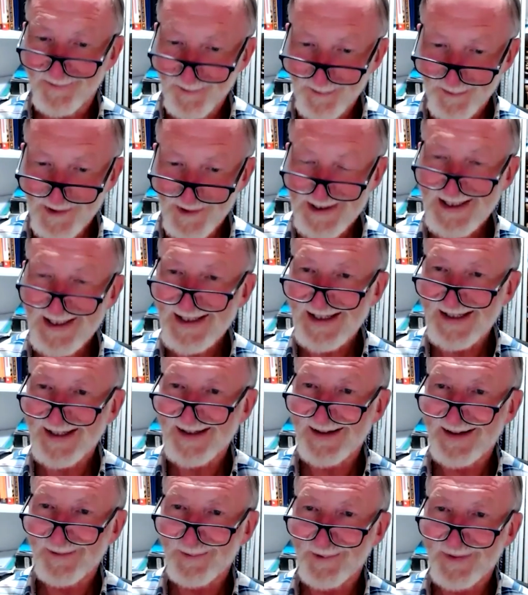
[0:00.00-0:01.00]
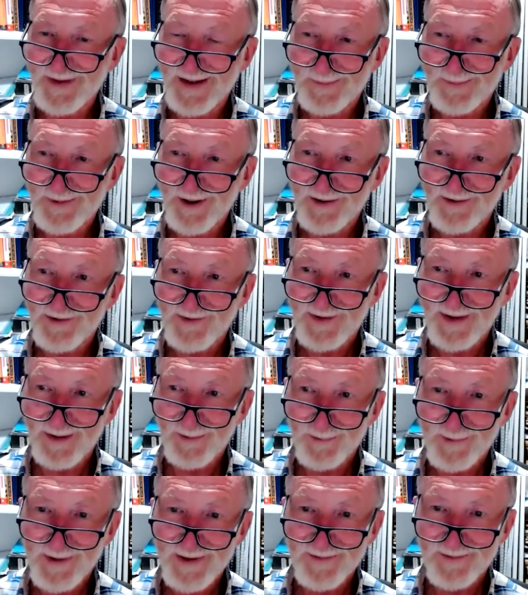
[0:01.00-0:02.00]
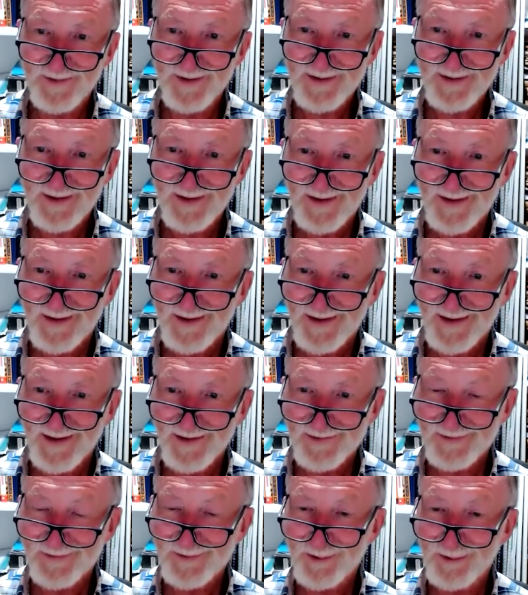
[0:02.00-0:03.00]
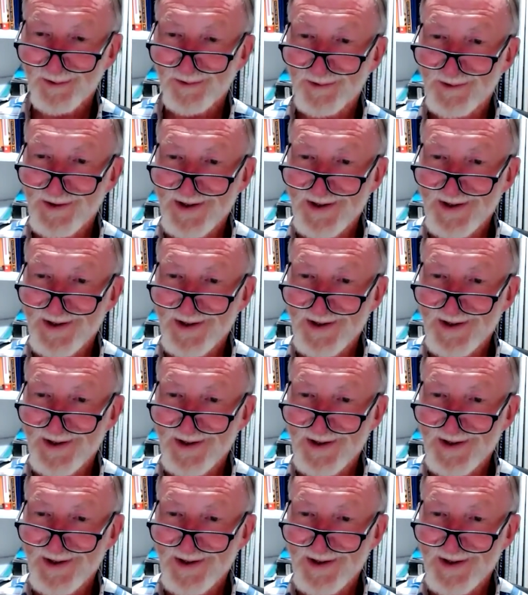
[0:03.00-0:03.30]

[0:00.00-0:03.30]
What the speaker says: really hitting it with antibiotics to get rid of it, is of course you